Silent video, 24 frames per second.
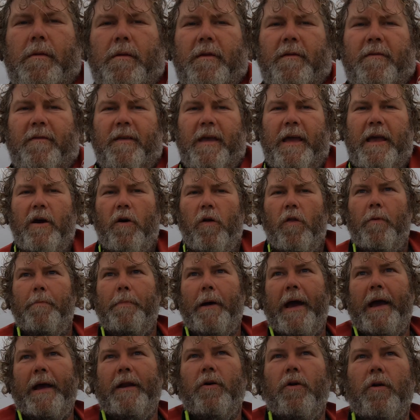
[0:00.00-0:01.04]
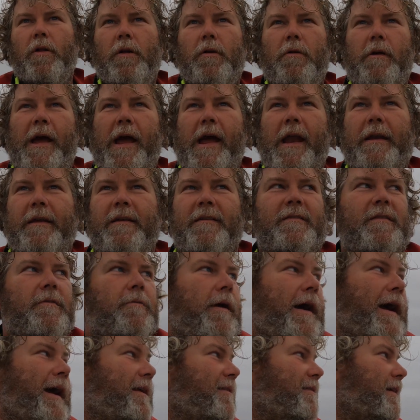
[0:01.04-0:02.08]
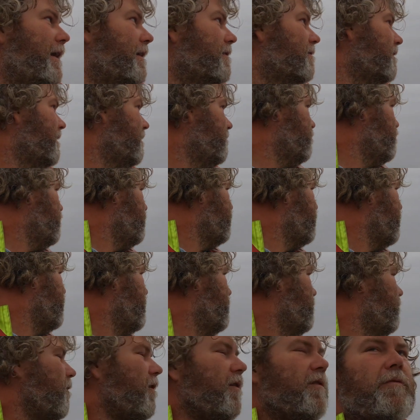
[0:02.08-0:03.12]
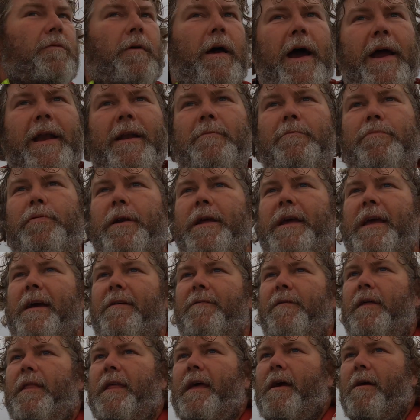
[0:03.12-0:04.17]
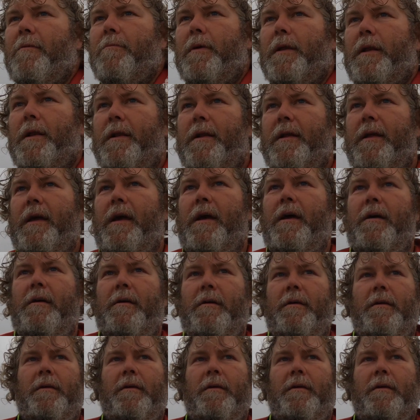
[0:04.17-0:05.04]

To see all the bait all around us. The rain's actually moved in. It was raining pretty heavy there a minute ago.